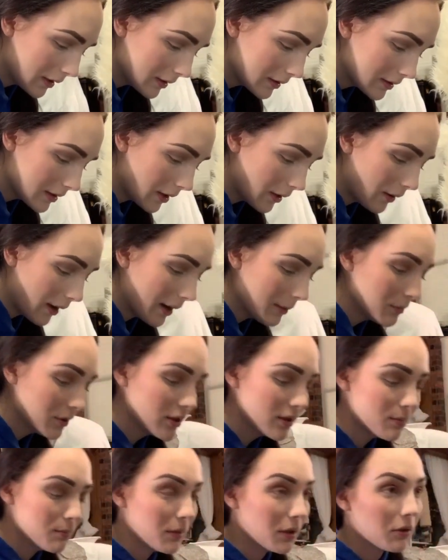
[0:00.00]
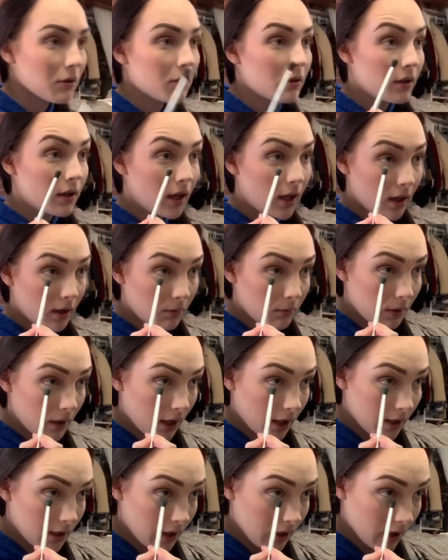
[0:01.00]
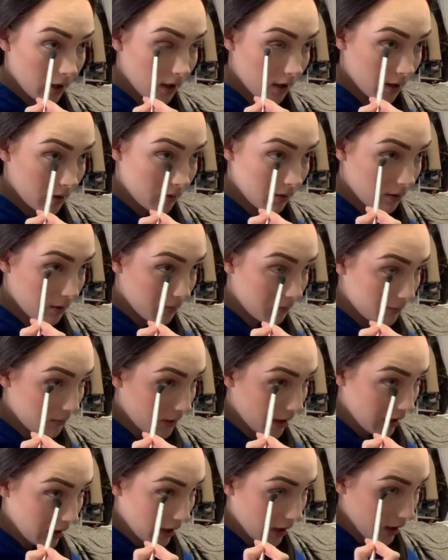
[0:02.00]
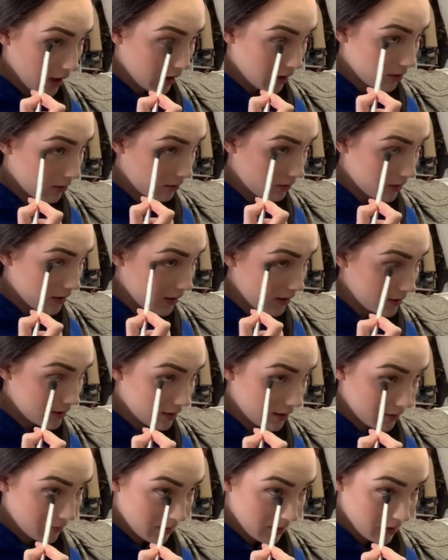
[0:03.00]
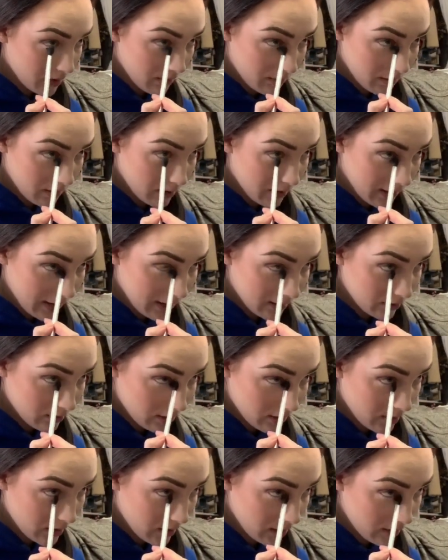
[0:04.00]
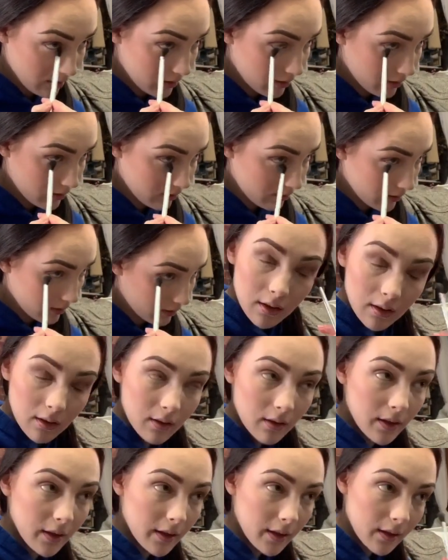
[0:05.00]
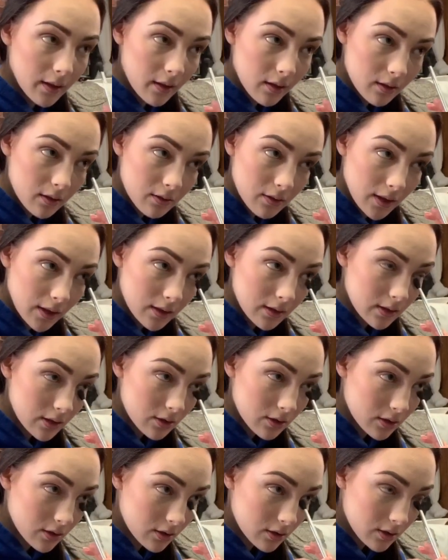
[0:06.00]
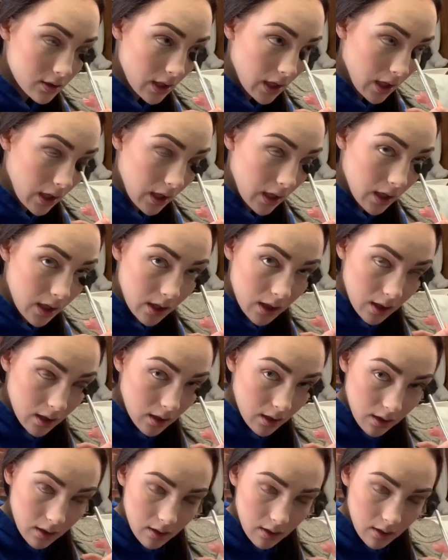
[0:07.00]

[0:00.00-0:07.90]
So I'm just mirroring what I did on my crease on my lower lash line. The transition shade